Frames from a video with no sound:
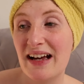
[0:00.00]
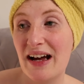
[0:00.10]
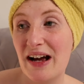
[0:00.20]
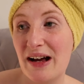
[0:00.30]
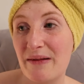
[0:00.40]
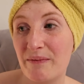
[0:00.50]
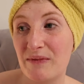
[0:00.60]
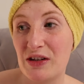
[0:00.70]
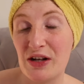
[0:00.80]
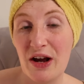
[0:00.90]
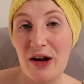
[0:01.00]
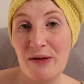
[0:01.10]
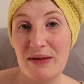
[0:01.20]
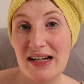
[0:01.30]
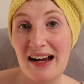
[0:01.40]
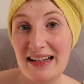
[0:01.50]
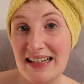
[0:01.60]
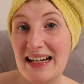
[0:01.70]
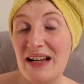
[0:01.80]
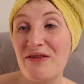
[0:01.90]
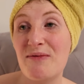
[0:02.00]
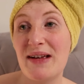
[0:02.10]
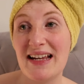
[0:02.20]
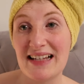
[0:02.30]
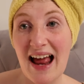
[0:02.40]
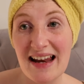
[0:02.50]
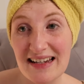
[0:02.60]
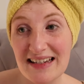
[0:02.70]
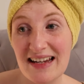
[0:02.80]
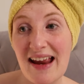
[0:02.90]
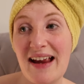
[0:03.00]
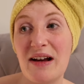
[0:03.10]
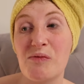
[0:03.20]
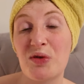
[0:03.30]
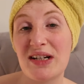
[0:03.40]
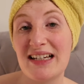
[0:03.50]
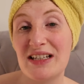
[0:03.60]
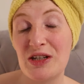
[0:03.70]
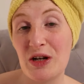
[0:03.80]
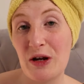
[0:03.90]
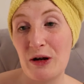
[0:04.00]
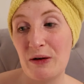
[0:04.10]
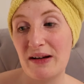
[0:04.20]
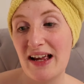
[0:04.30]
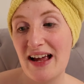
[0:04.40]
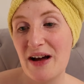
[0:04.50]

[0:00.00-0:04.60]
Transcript: So maternity leave for me is ending pretty soon,